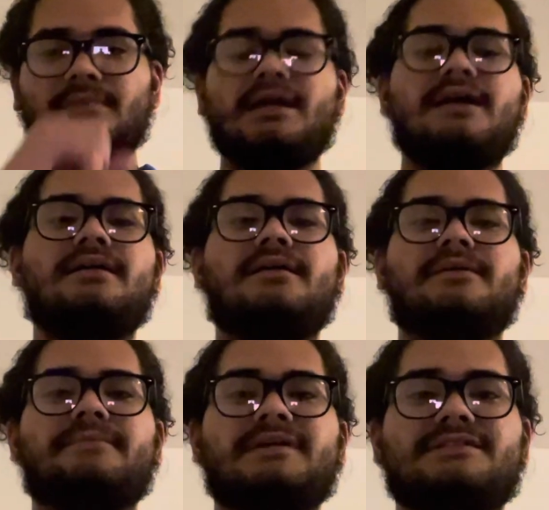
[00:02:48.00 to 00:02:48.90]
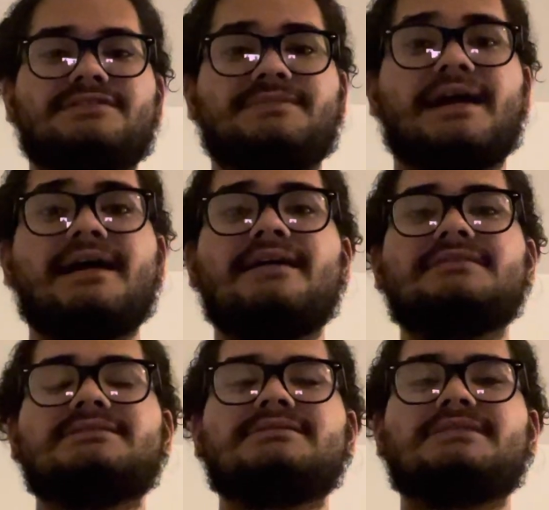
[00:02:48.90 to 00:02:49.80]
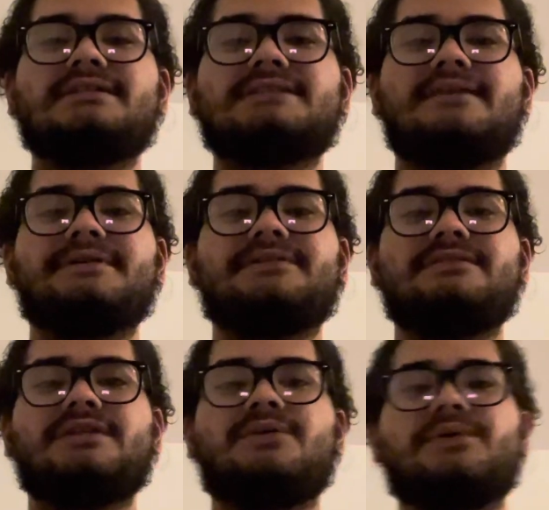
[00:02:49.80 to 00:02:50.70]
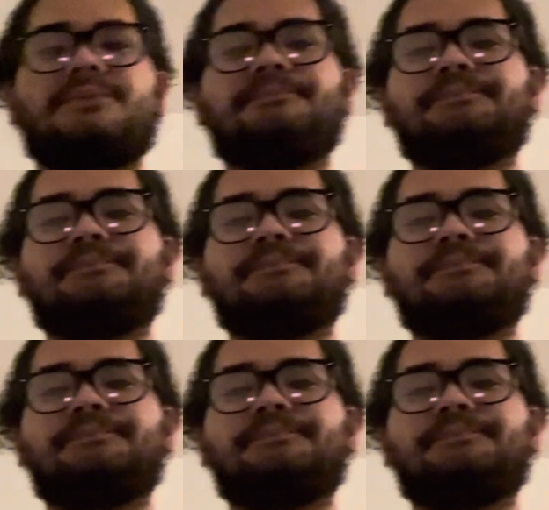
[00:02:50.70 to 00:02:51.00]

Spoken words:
Not topical, local.